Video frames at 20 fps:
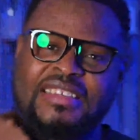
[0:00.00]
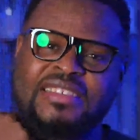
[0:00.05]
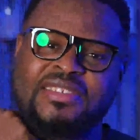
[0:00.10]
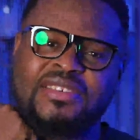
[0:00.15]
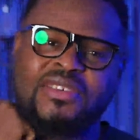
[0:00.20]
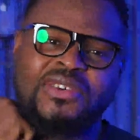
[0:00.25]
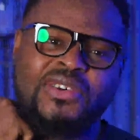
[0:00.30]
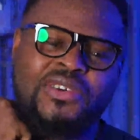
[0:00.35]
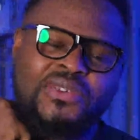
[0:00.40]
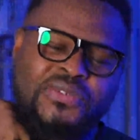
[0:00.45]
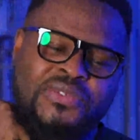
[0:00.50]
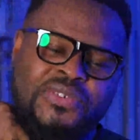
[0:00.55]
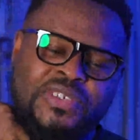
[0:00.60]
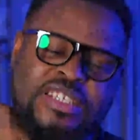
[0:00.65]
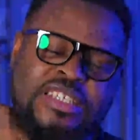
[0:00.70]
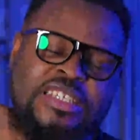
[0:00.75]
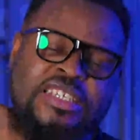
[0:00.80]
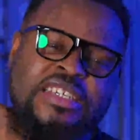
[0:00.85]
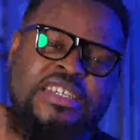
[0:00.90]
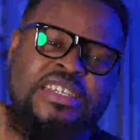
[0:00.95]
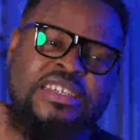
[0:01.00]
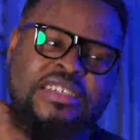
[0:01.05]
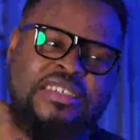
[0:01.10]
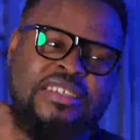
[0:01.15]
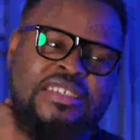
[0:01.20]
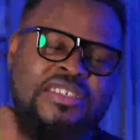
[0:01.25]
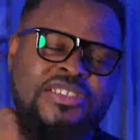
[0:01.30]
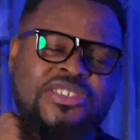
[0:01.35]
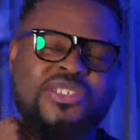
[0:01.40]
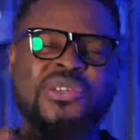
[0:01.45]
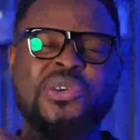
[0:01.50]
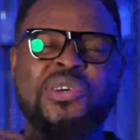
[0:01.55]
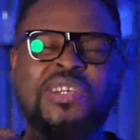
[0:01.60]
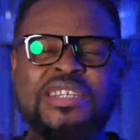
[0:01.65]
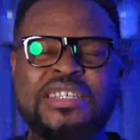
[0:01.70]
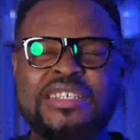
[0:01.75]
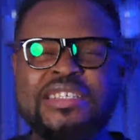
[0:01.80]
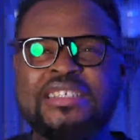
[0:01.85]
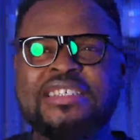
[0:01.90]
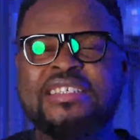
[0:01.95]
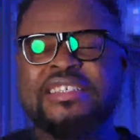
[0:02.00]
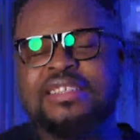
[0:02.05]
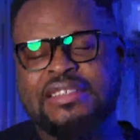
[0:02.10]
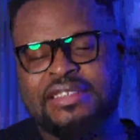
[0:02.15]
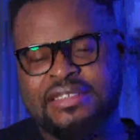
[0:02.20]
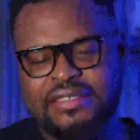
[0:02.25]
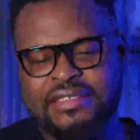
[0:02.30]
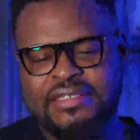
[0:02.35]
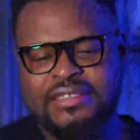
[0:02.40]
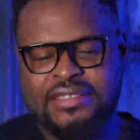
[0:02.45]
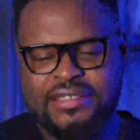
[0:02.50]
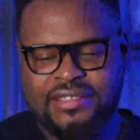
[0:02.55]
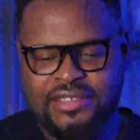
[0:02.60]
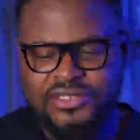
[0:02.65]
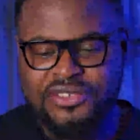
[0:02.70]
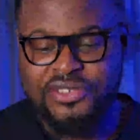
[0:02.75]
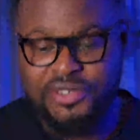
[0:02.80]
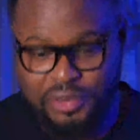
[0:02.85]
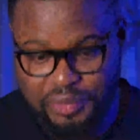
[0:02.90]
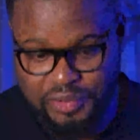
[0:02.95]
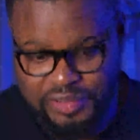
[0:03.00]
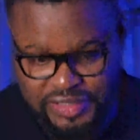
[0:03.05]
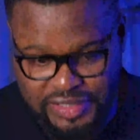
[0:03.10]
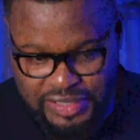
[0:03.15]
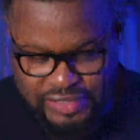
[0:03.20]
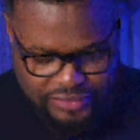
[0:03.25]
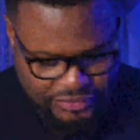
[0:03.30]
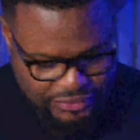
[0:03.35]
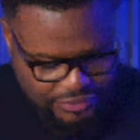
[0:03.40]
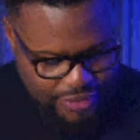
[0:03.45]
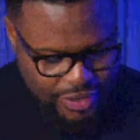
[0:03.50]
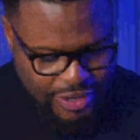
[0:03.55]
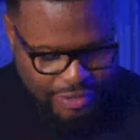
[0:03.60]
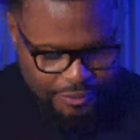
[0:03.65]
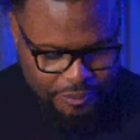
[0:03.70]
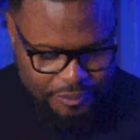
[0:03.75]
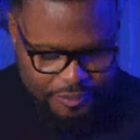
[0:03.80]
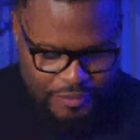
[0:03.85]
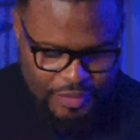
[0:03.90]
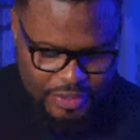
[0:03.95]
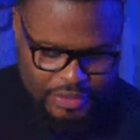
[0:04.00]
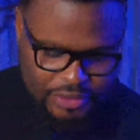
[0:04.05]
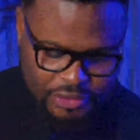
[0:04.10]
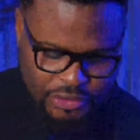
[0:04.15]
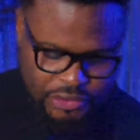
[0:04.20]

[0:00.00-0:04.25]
It's often the solid substance, all right?